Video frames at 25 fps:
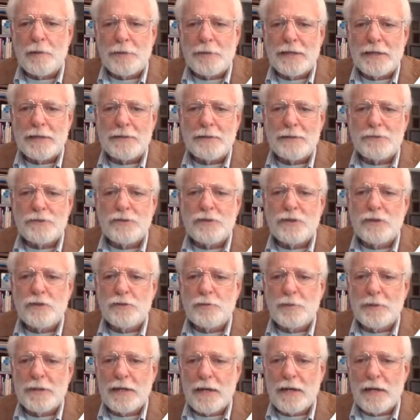
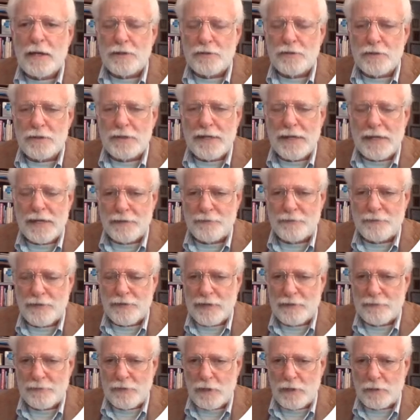
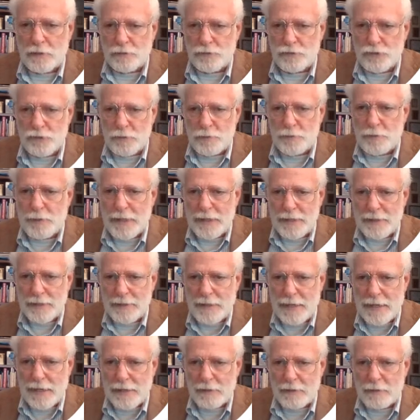$185, you pay
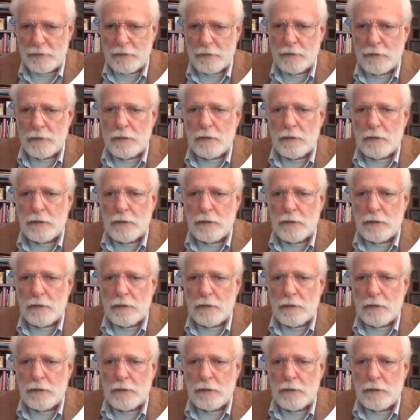that.